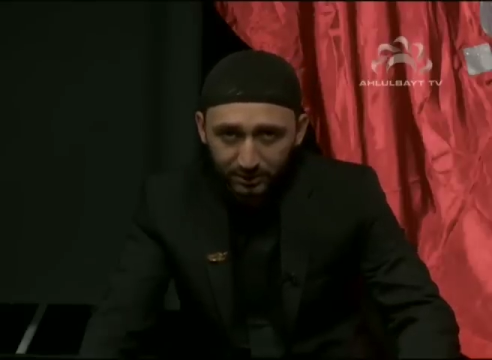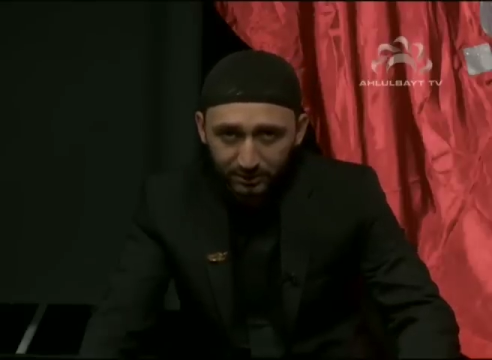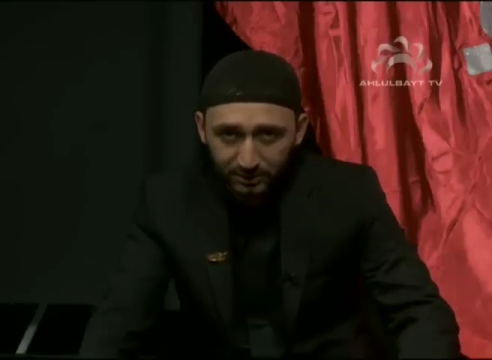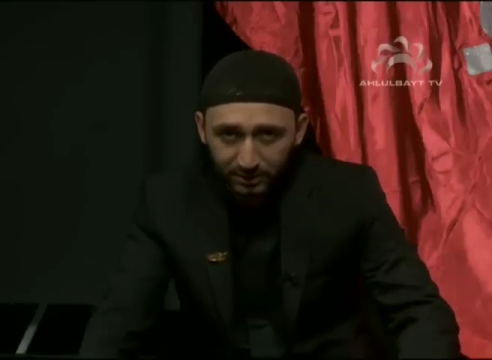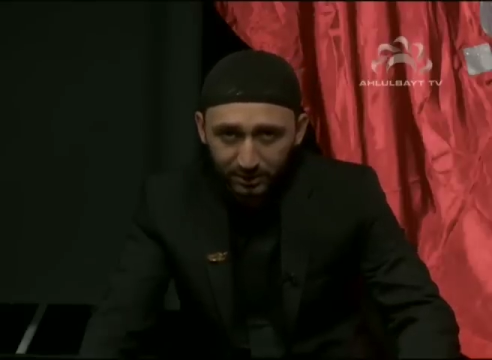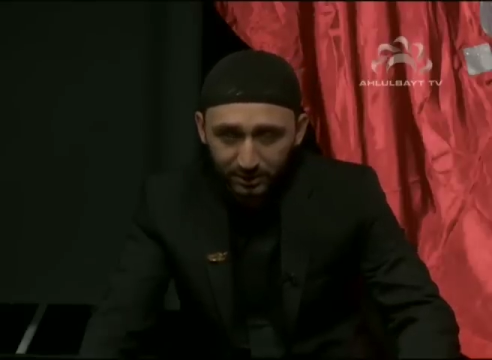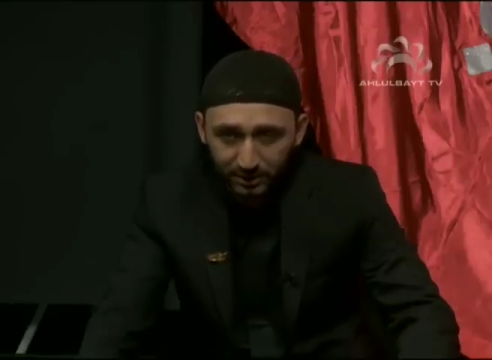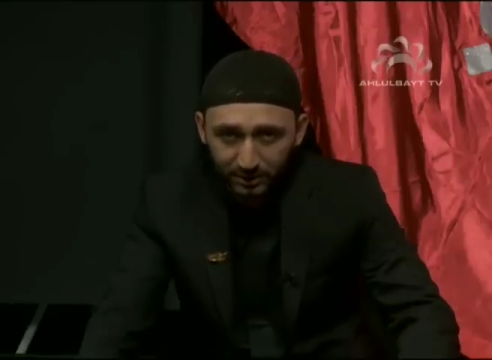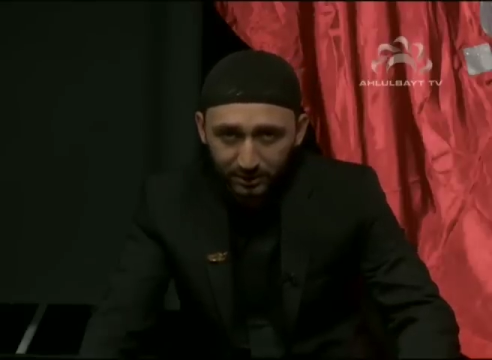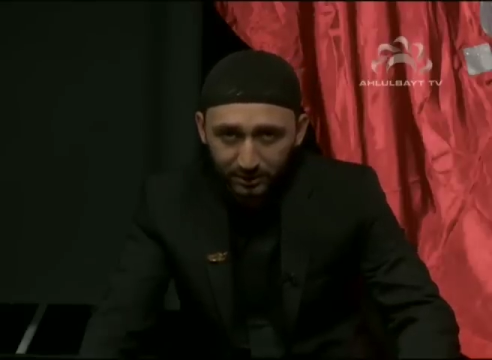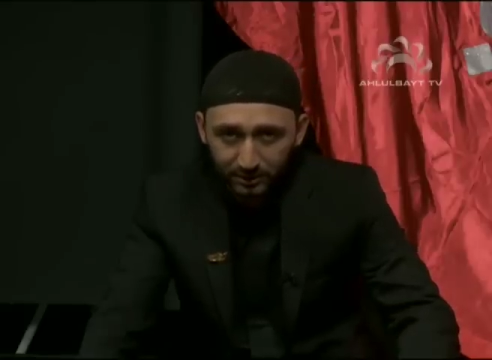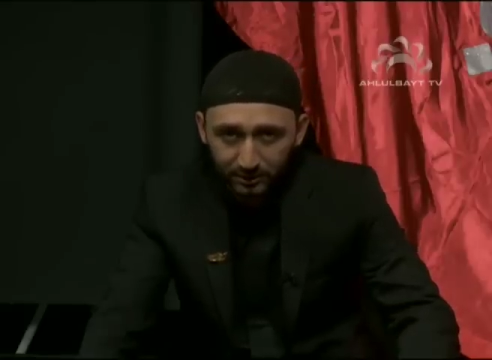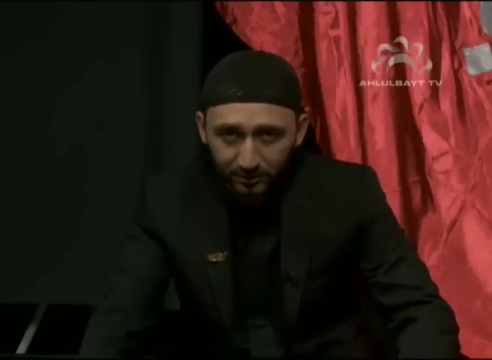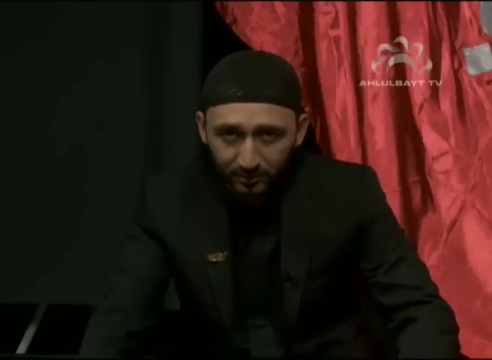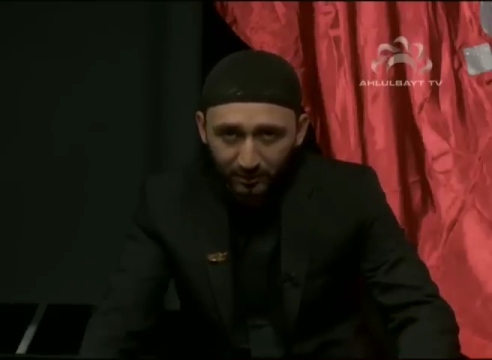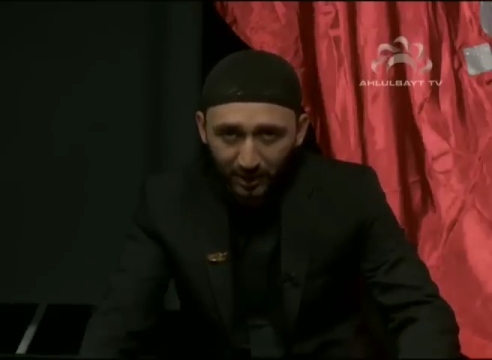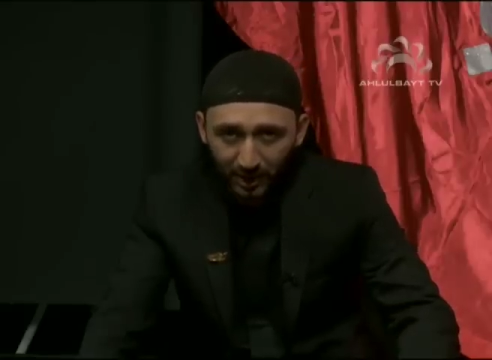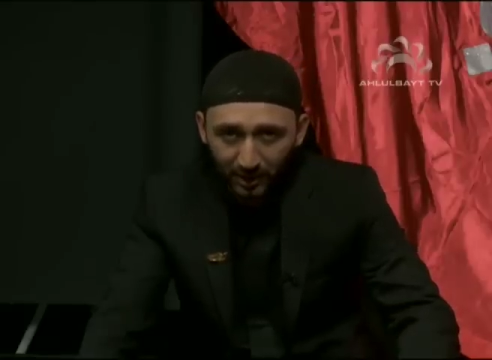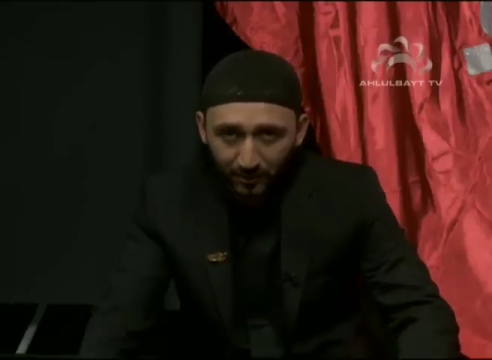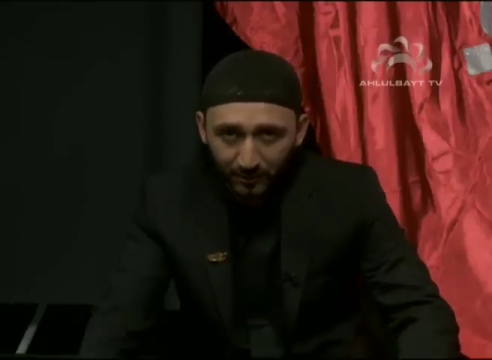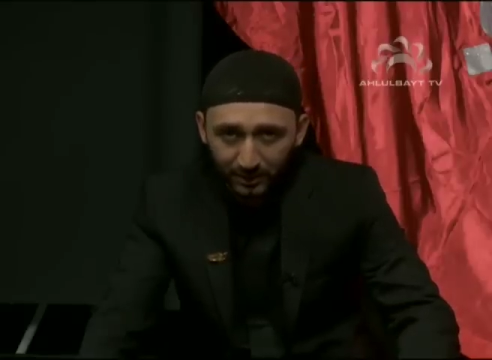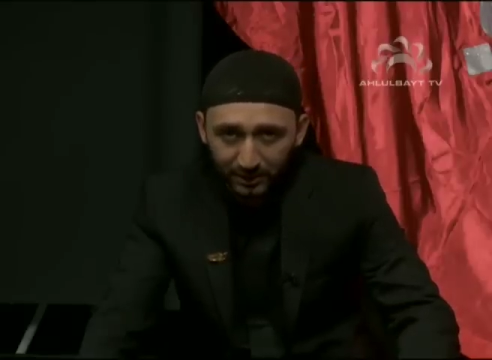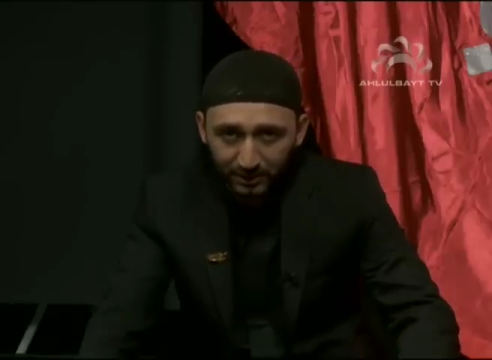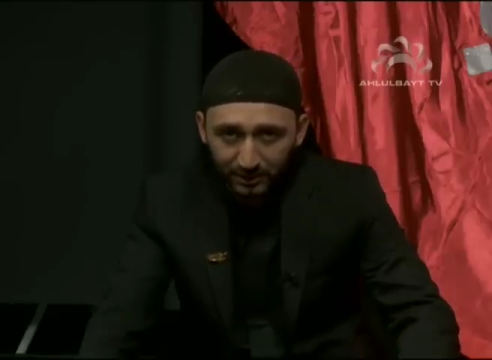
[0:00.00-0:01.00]
Sayed
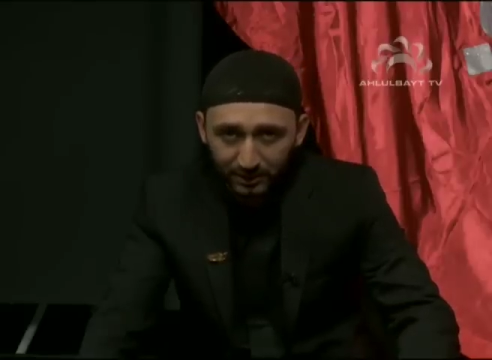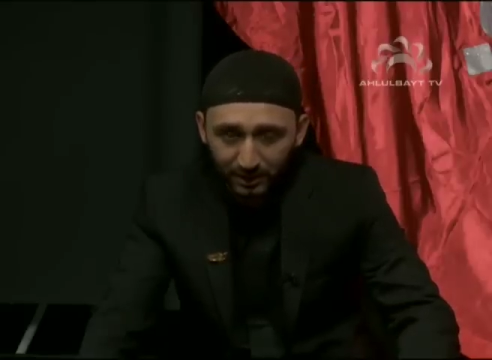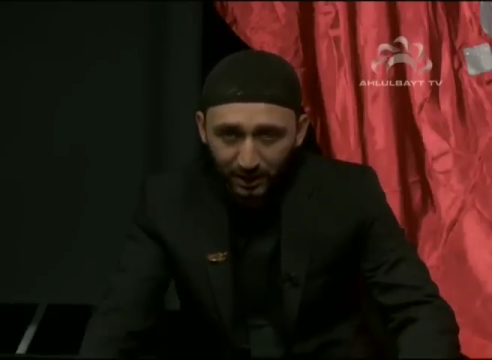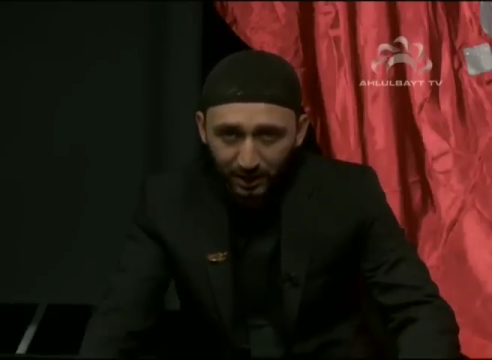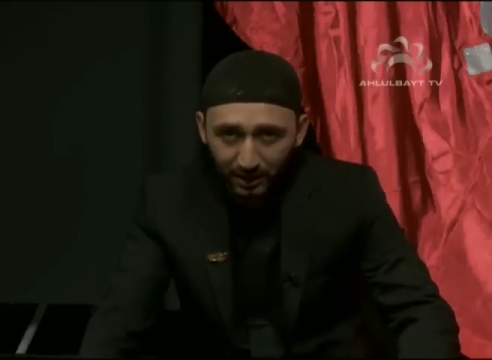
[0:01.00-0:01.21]
Mohammed